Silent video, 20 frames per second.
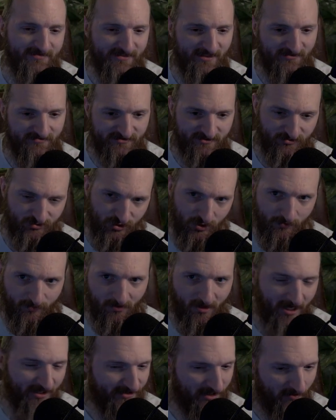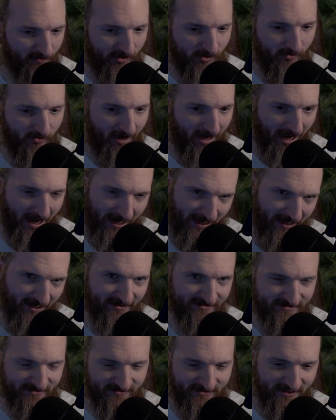is you play
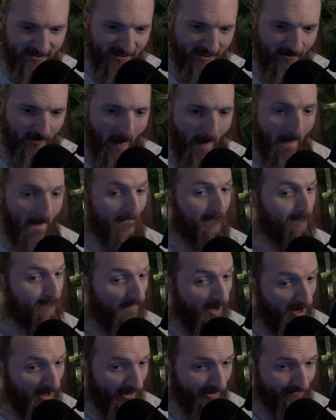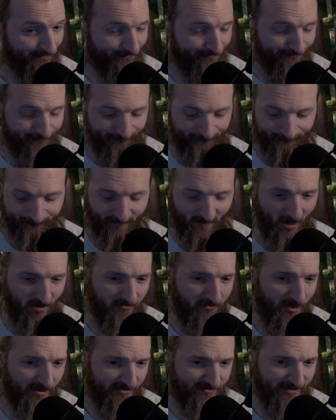WASD, but a
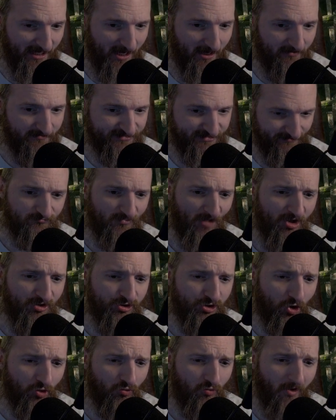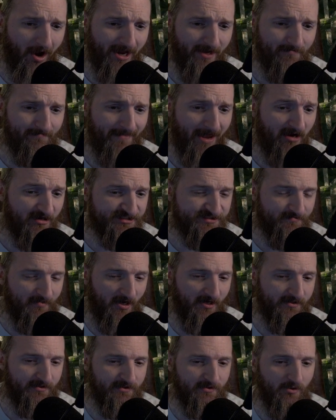lot of times your right mouse
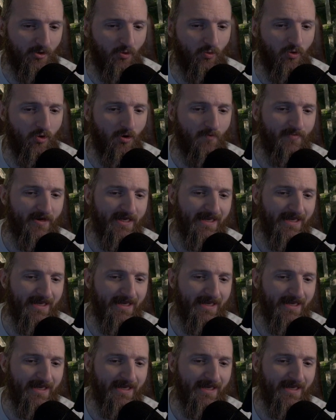button will be